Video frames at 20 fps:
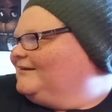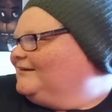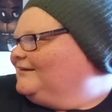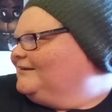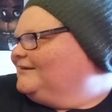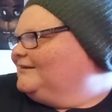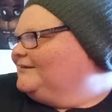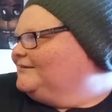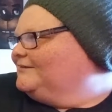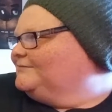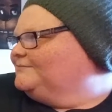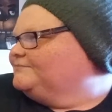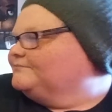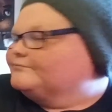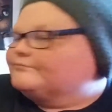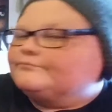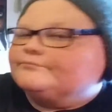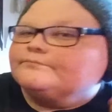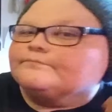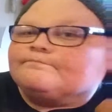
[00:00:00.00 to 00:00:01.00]

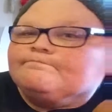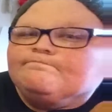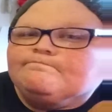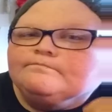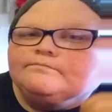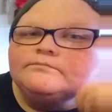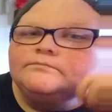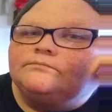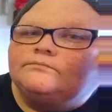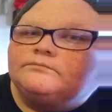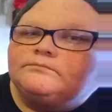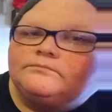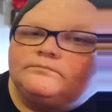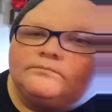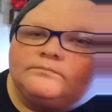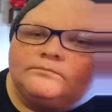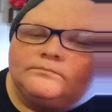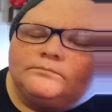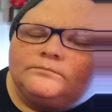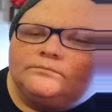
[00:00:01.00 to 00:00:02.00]

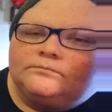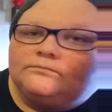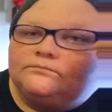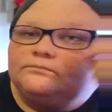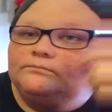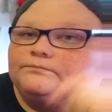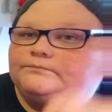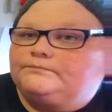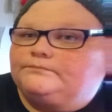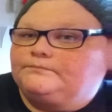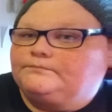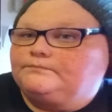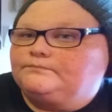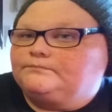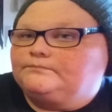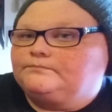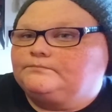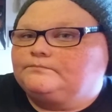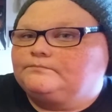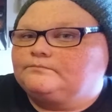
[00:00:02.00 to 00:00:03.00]

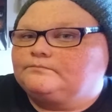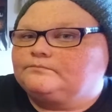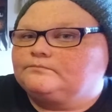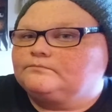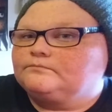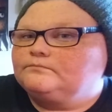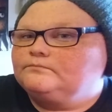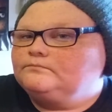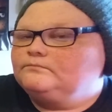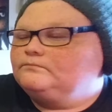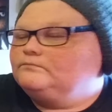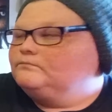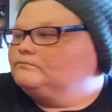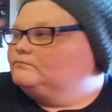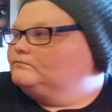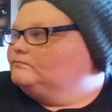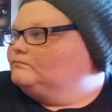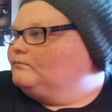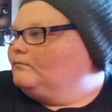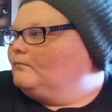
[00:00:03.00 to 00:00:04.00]

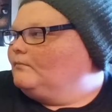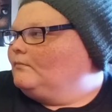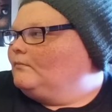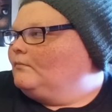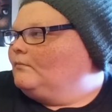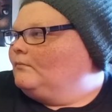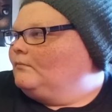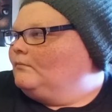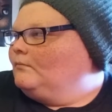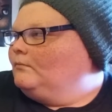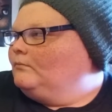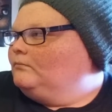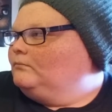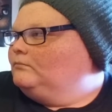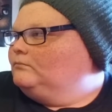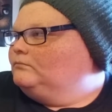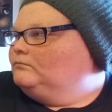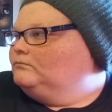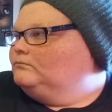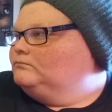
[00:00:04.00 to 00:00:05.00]

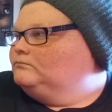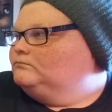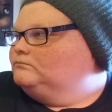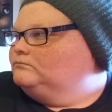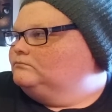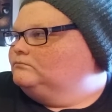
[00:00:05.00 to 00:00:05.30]
[no speech]